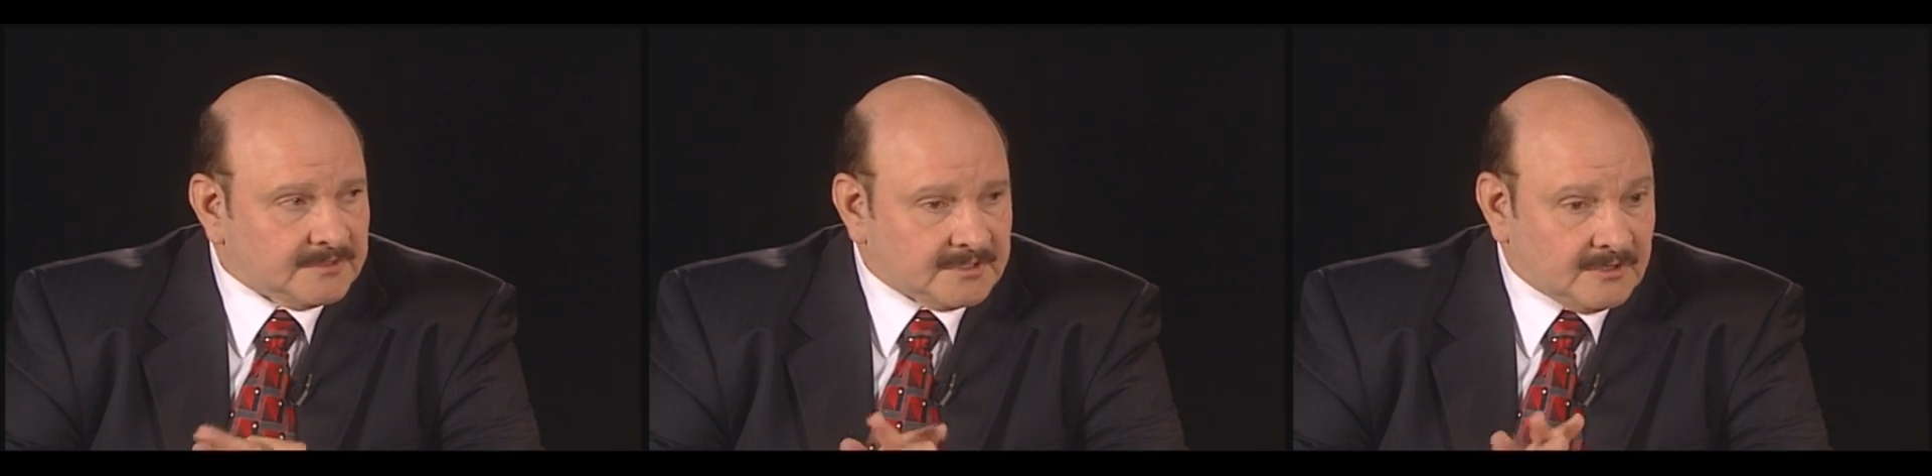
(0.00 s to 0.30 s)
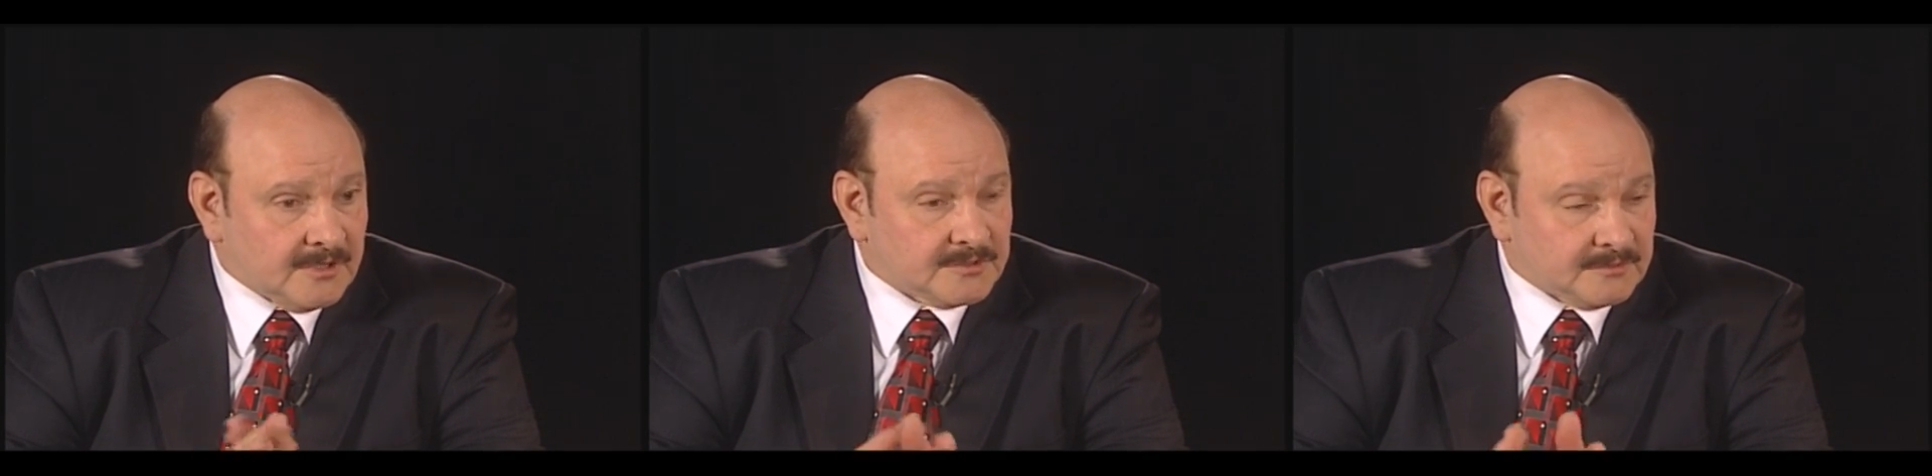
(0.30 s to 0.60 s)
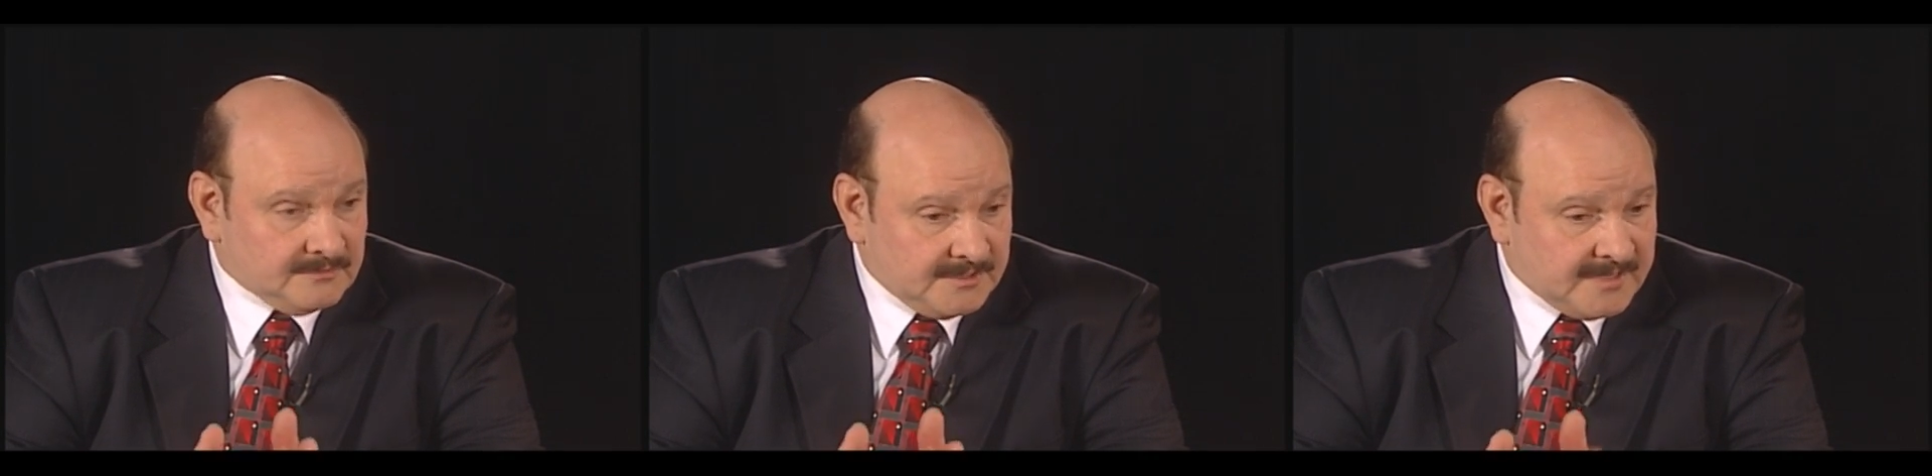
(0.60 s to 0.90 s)
the accounts
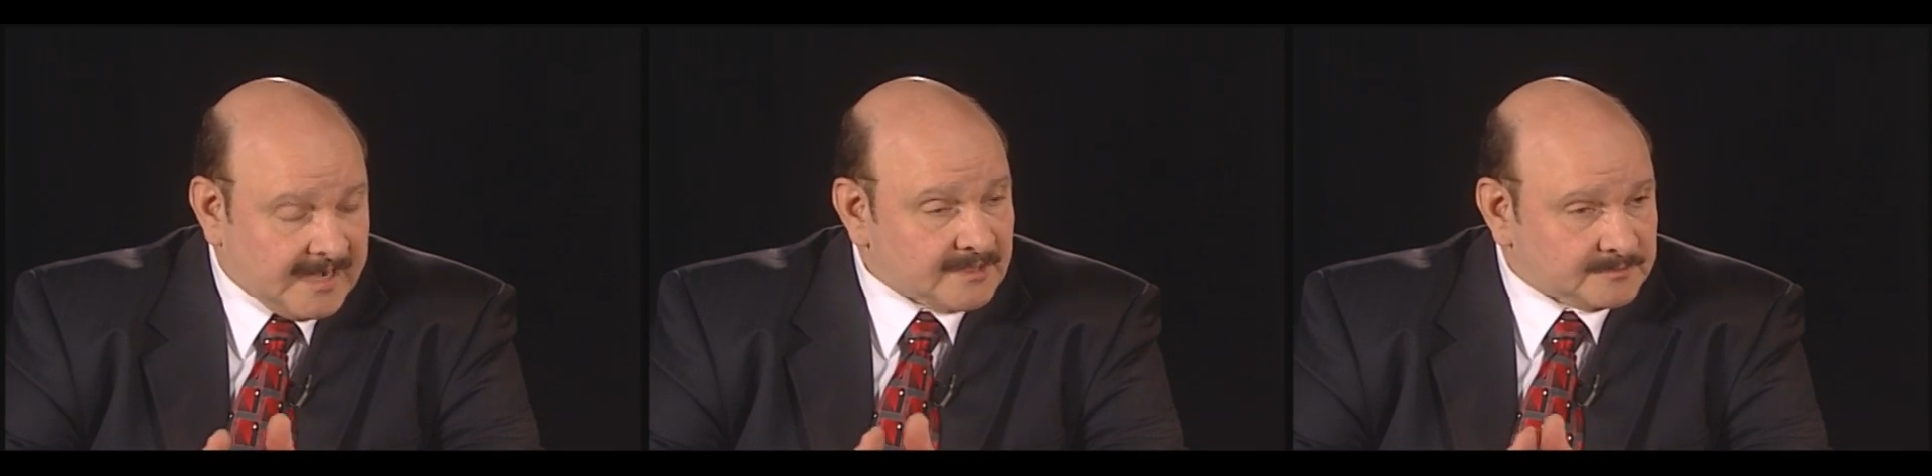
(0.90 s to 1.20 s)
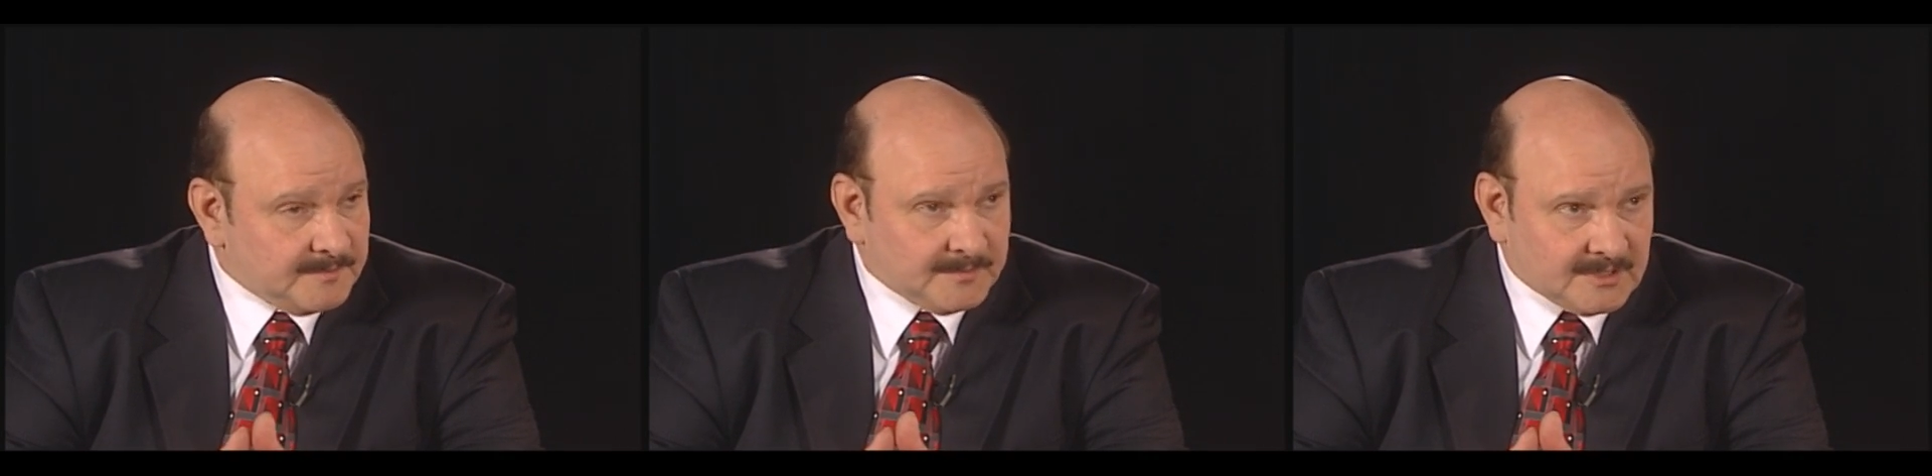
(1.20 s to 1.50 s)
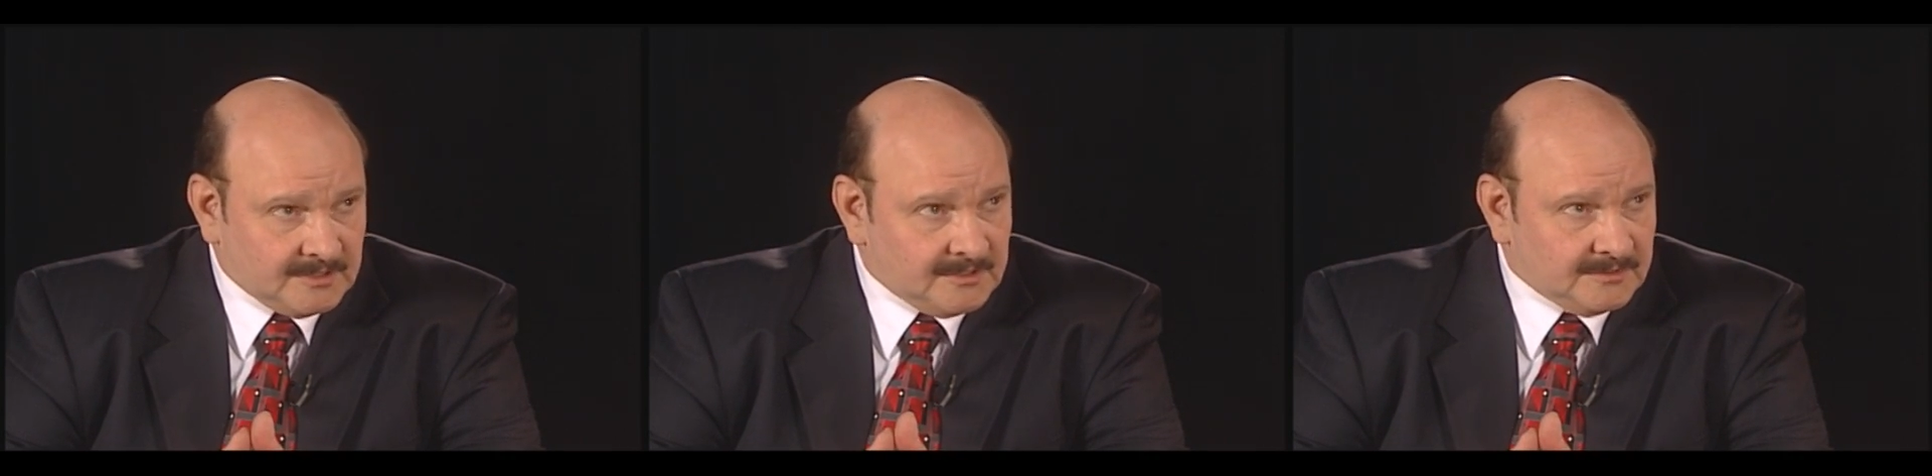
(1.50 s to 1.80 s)
have been
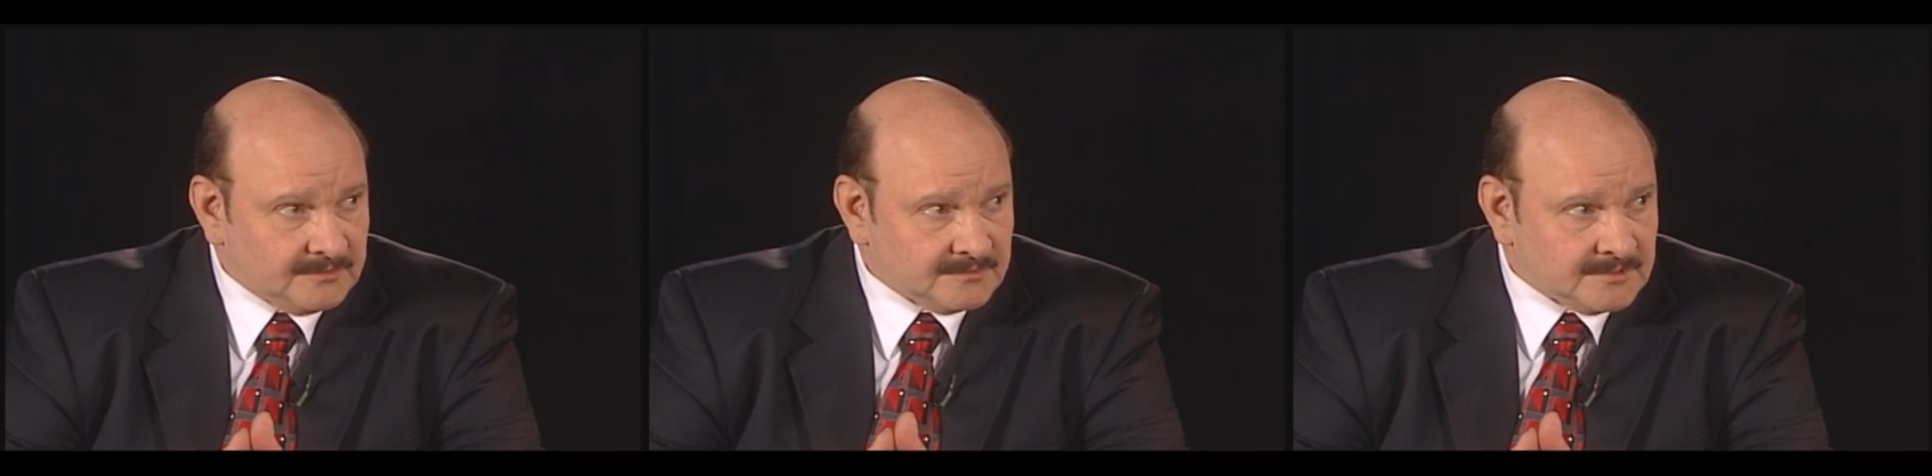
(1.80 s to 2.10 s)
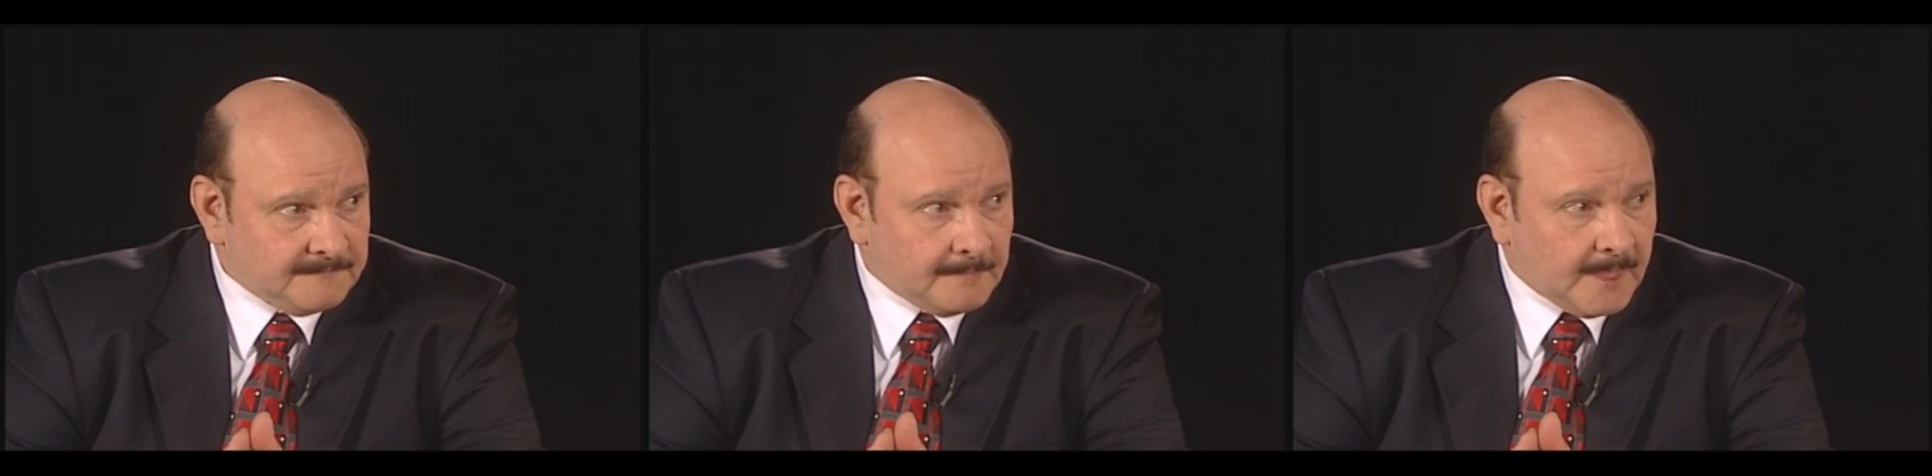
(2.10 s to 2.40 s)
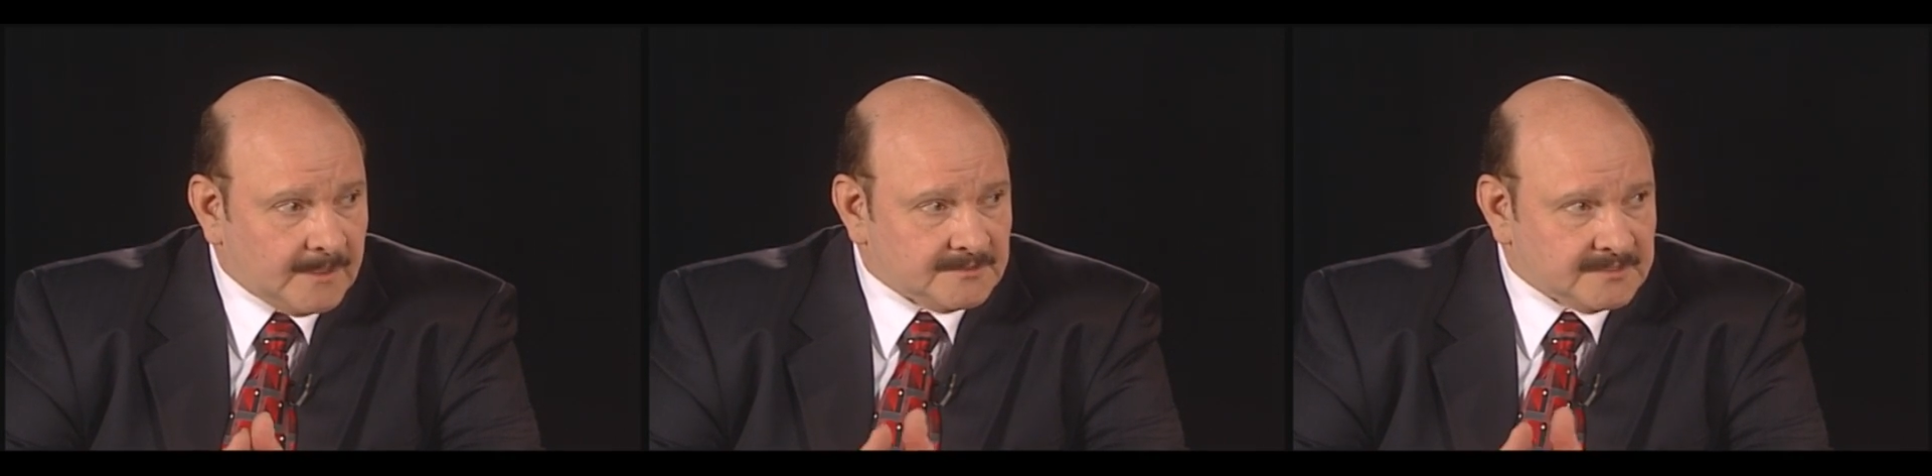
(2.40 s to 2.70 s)
closed
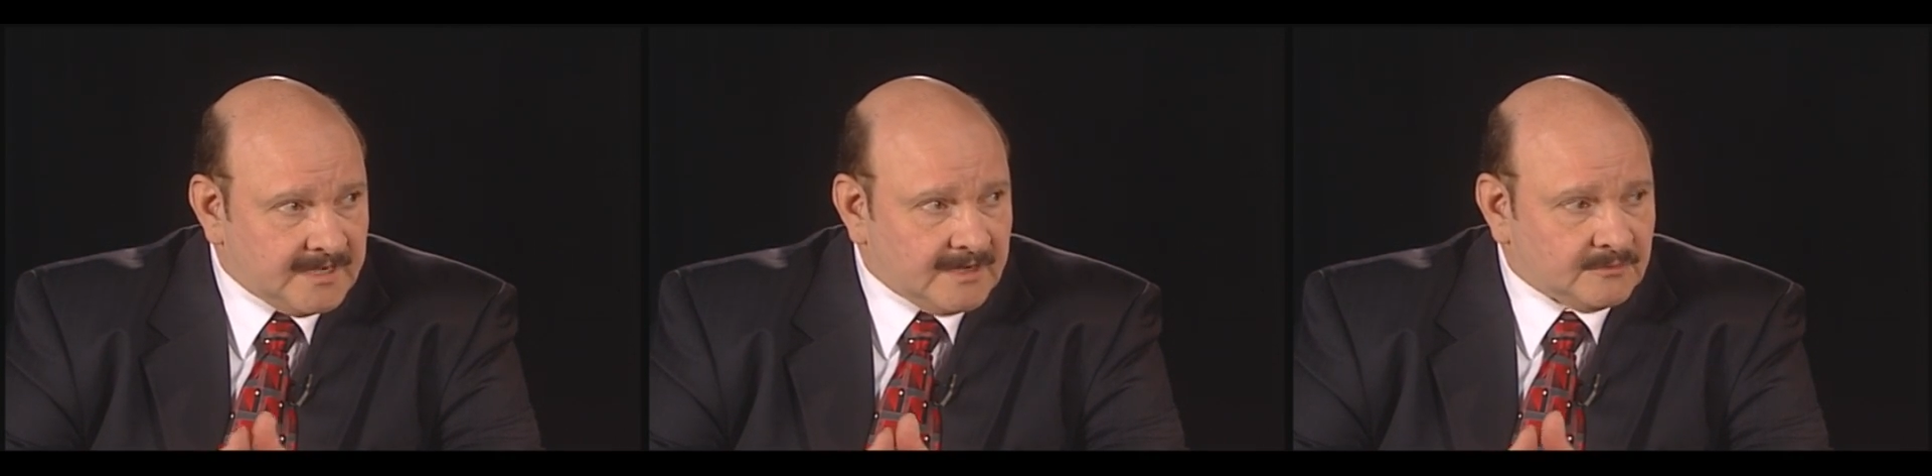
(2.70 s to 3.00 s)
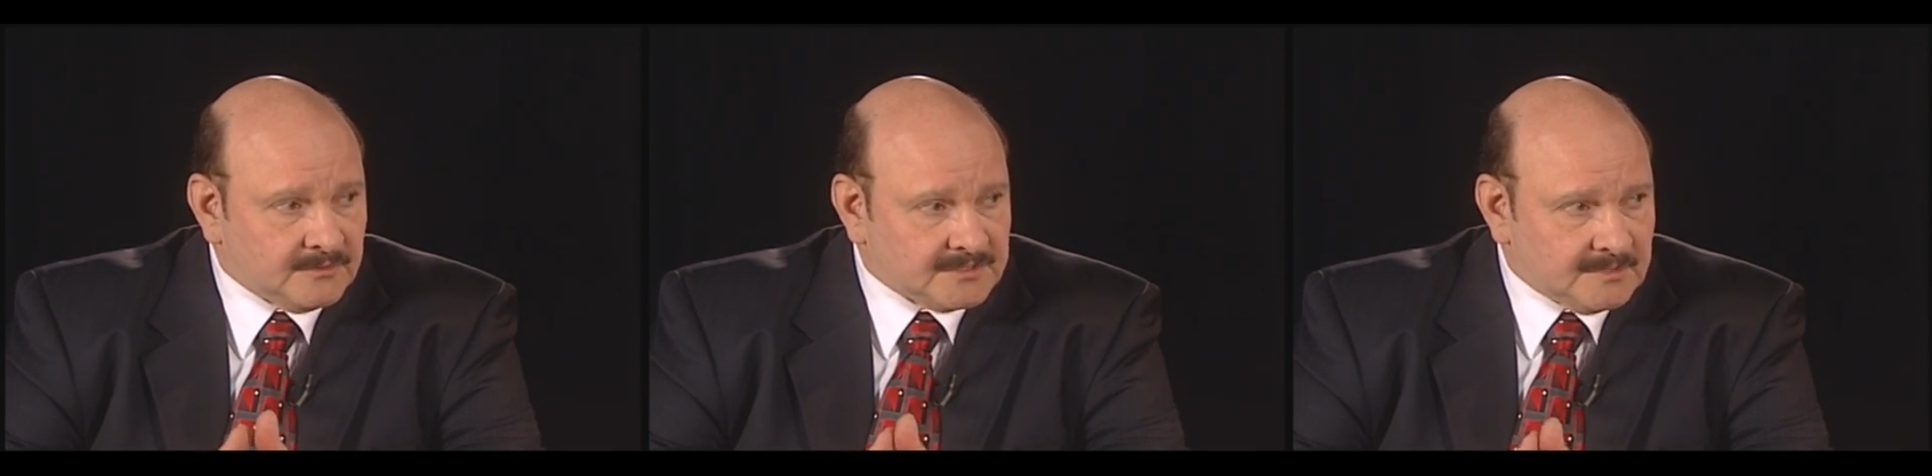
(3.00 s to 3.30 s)
is now causing